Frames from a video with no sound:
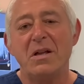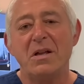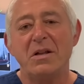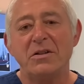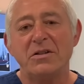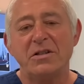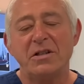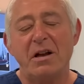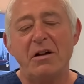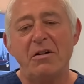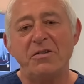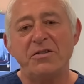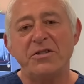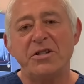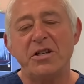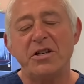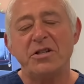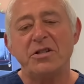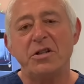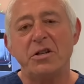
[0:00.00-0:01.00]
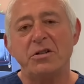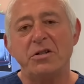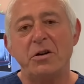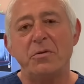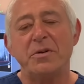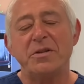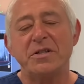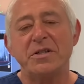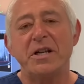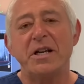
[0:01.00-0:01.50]
Tulsa is the
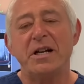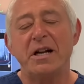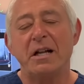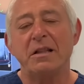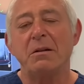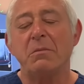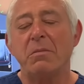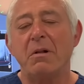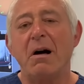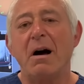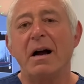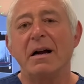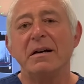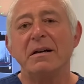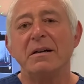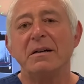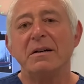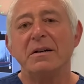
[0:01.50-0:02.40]
newest kid on the block.